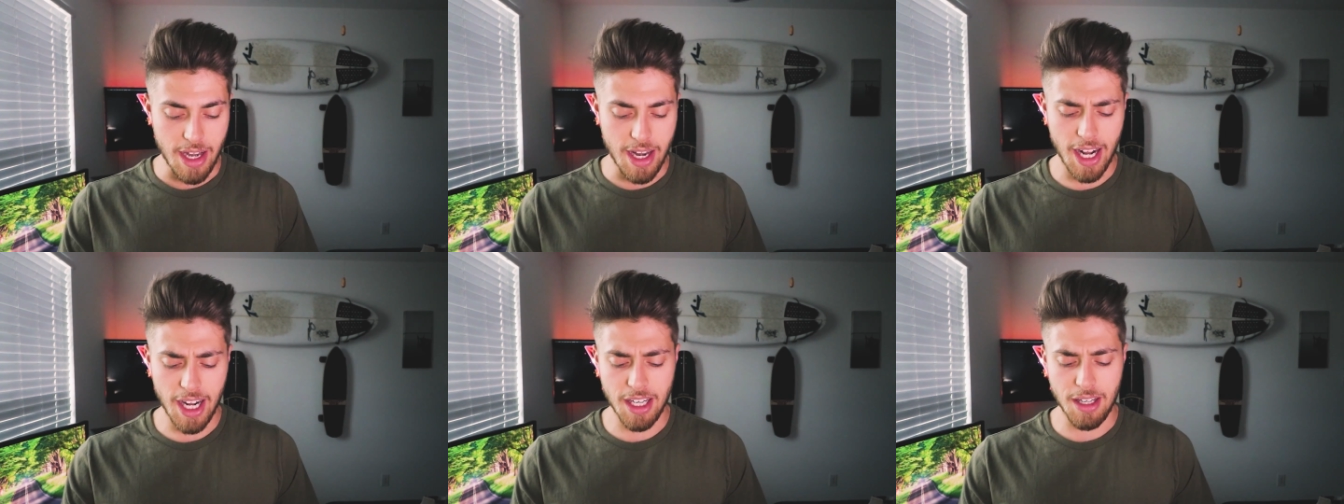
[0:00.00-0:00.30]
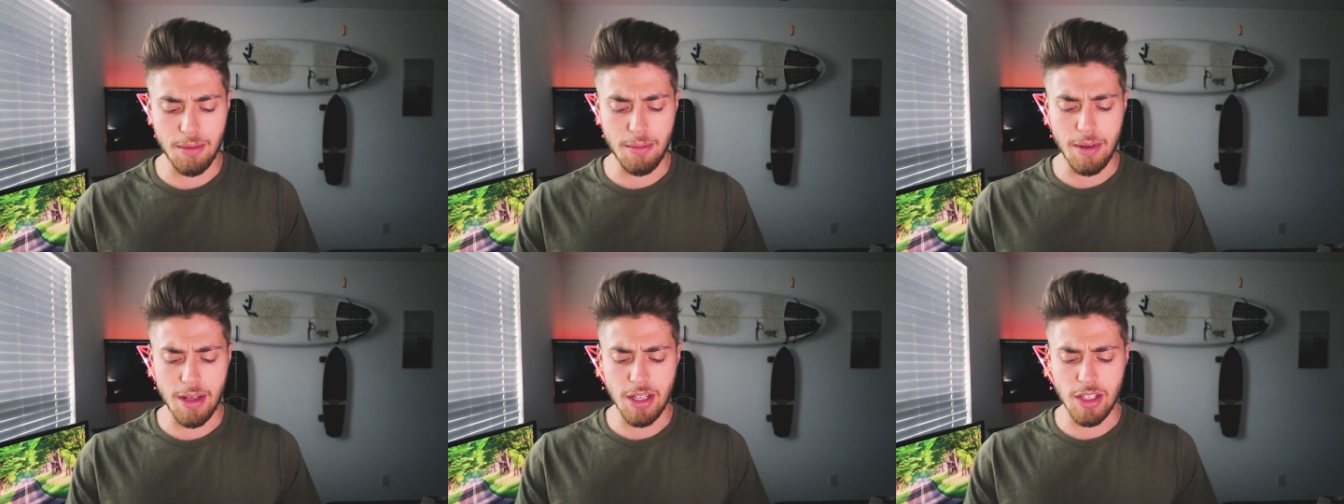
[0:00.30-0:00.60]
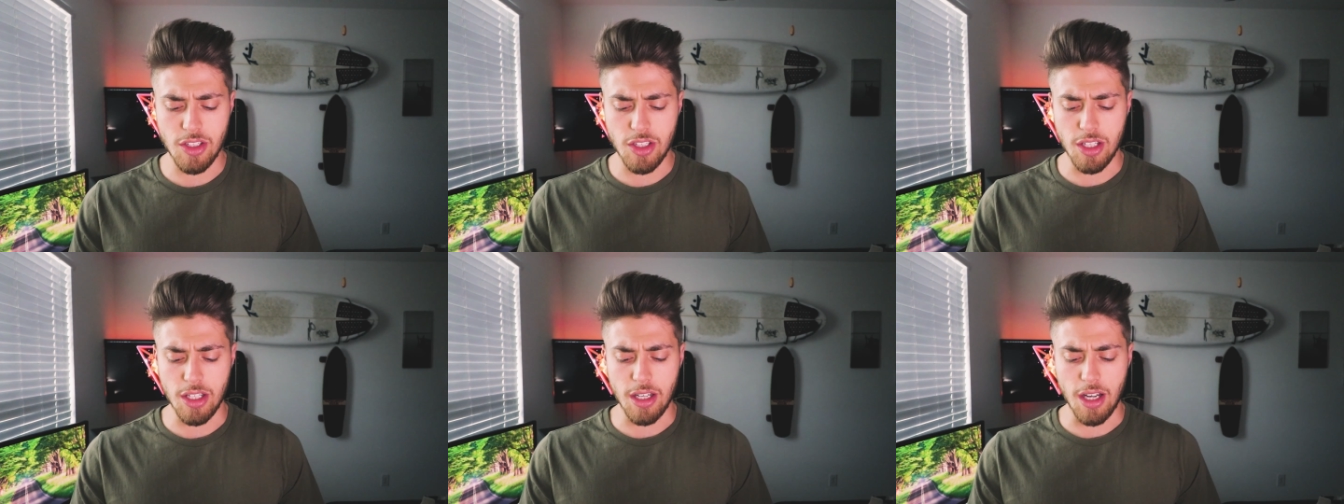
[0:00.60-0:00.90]
Not to
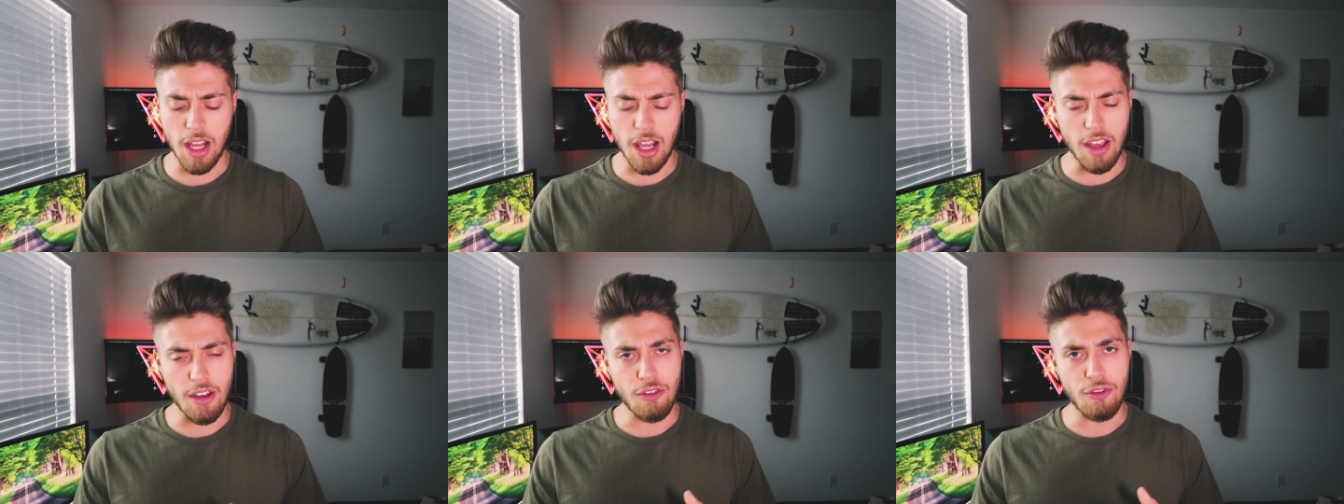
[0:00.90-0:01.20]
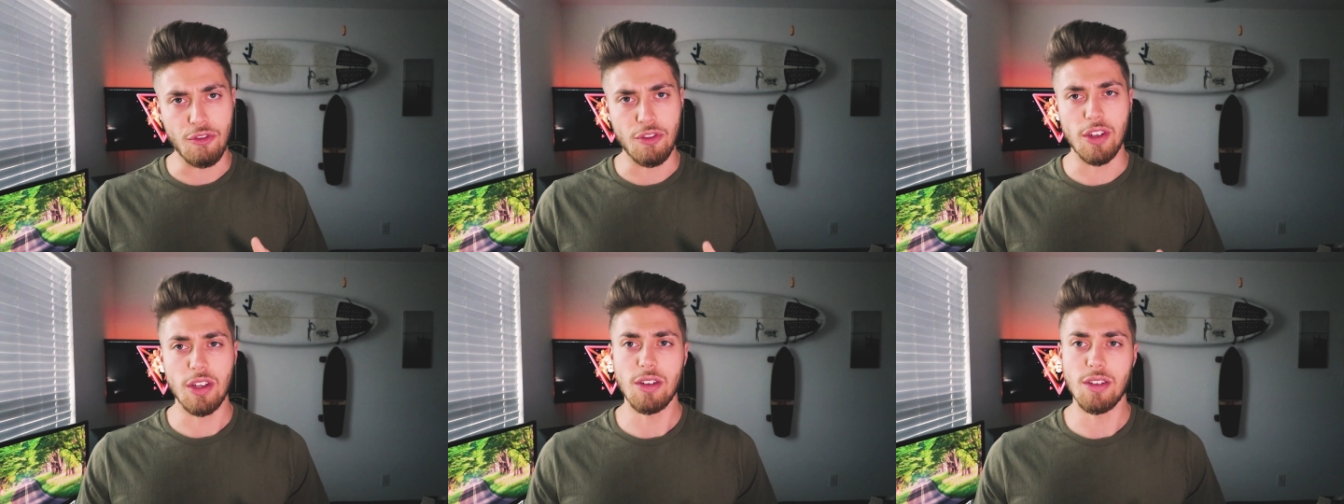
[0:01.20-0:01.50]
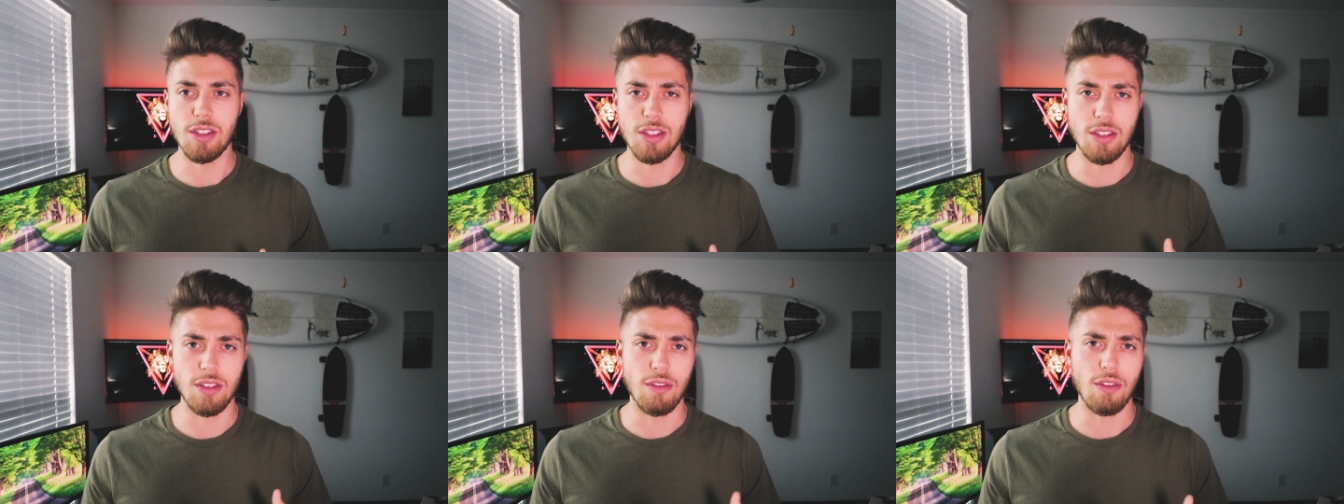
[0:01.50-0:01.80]
mention, it
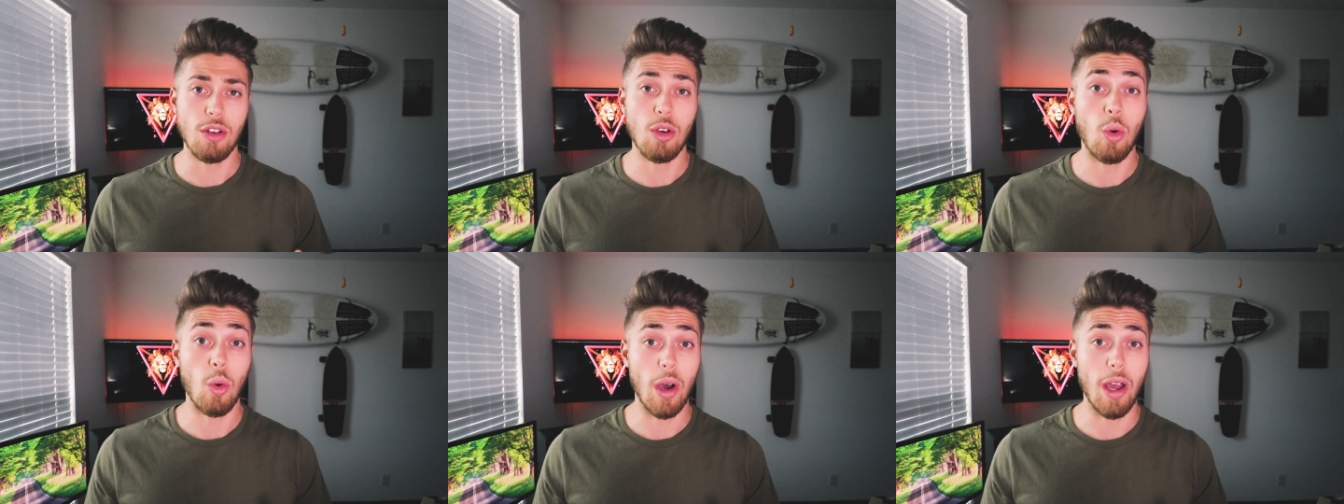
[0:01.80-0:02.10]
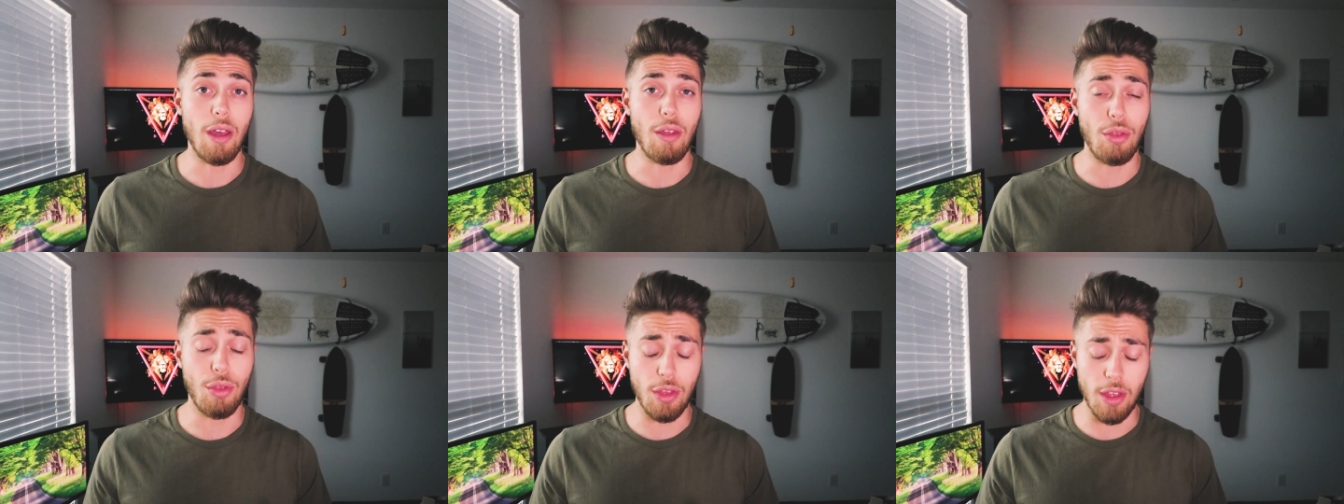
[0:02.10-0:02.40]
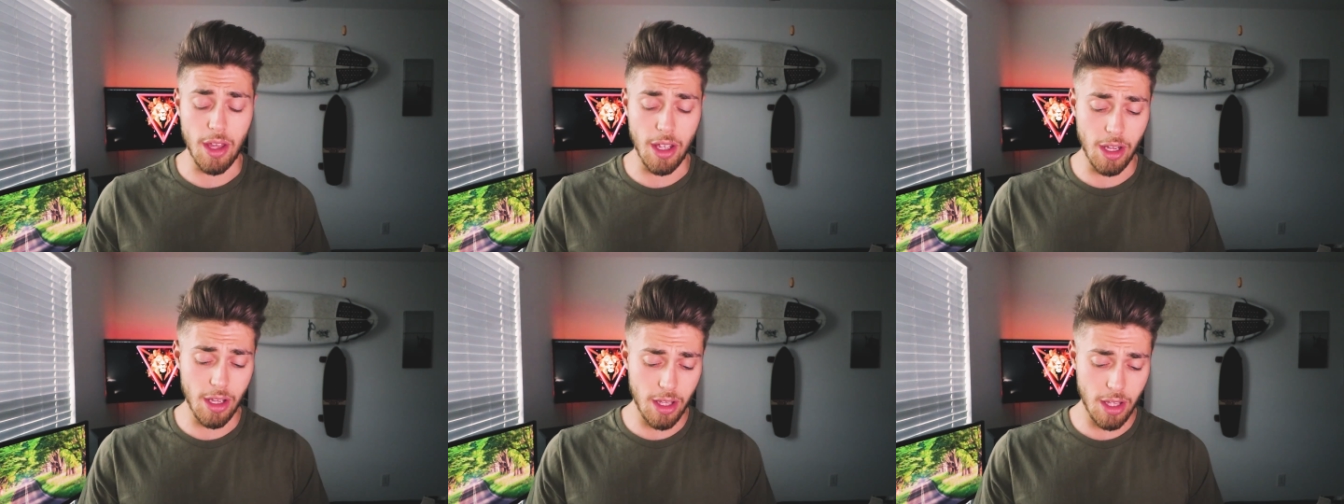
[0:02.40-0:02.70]
feels quite
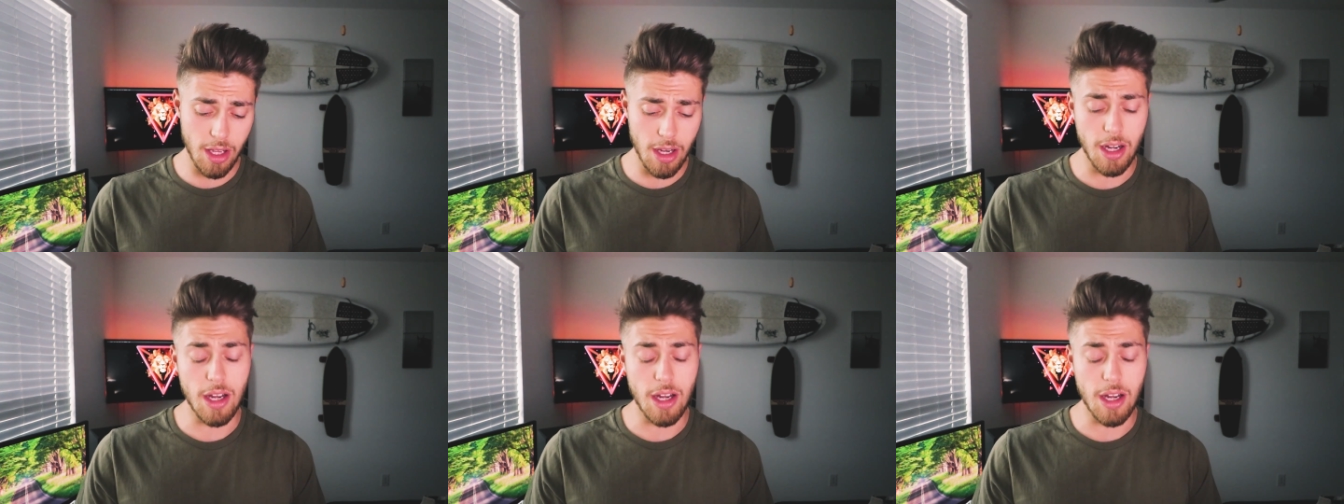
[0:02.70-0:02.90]
thick